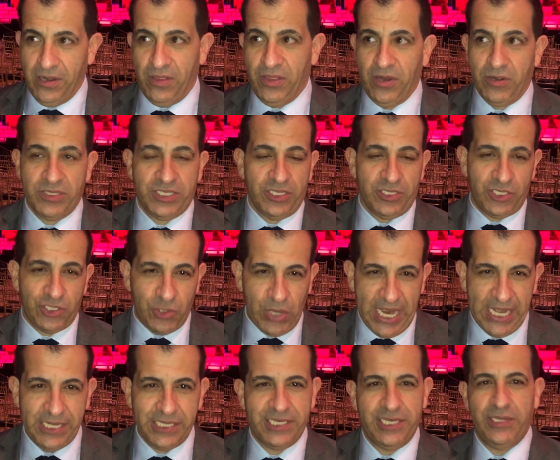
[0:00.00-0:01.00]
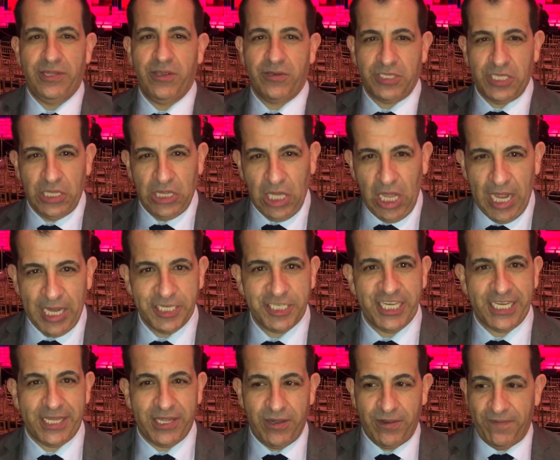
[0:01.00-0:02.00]
There's a strategy, there's a
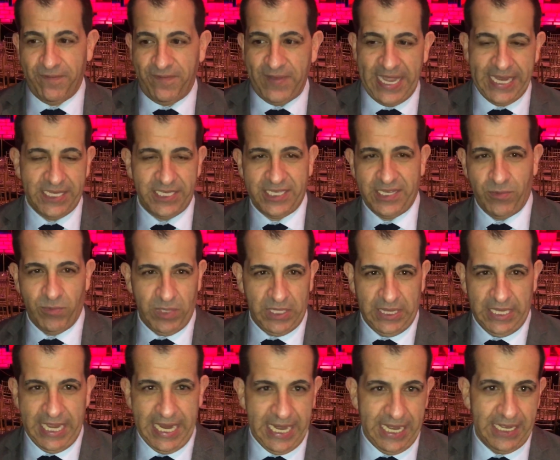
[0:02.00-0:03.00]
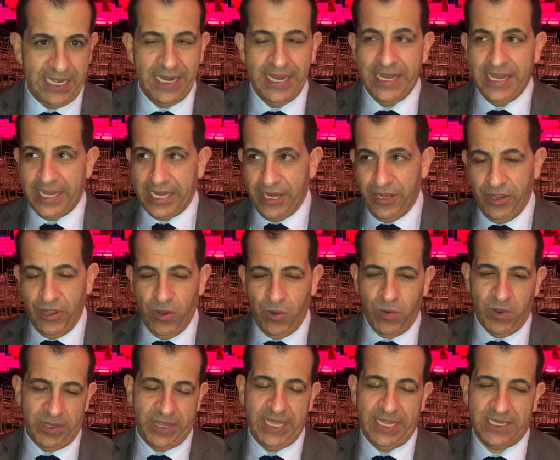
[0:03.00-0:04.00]
logic, there are fights that relate,
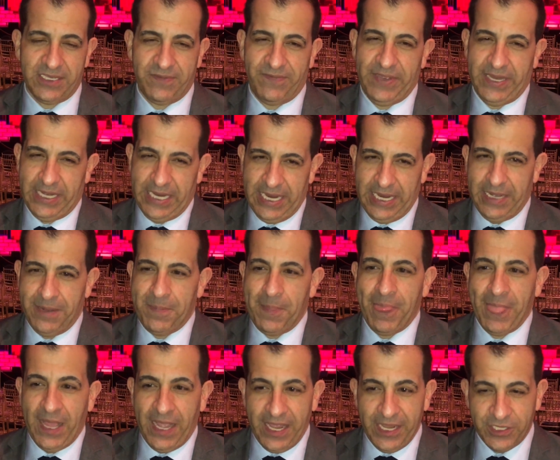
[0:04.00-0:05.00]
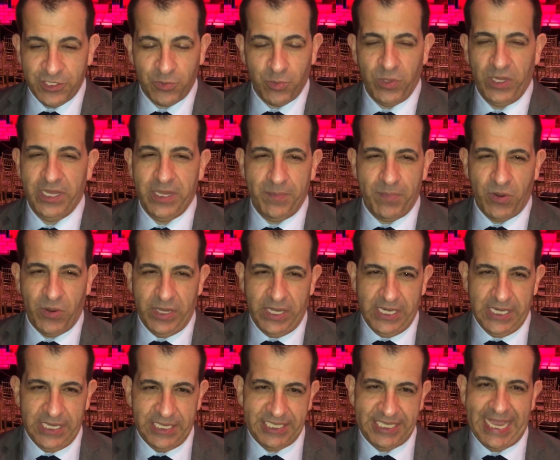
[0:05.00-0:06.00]
where things fit in. It's really important
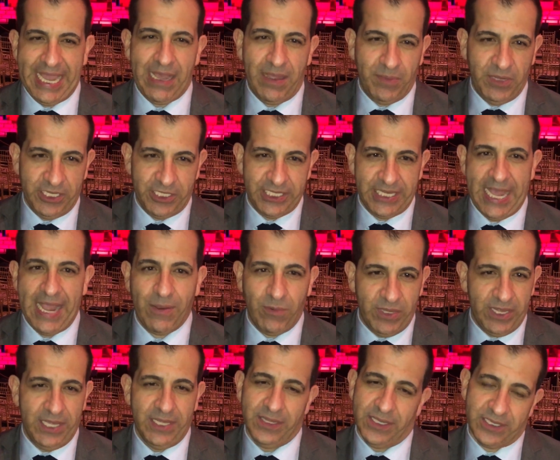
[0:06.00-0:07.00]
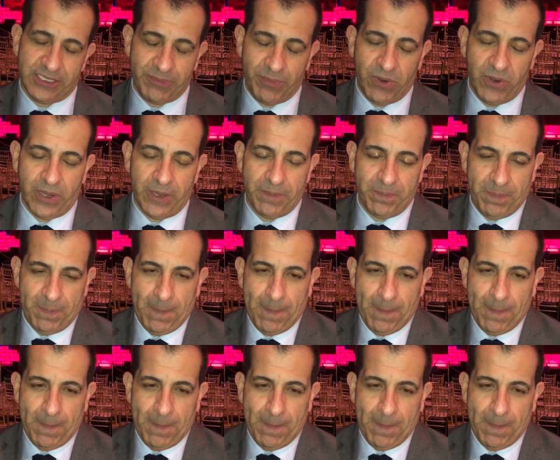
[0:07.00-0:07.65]
to establish that within the sport.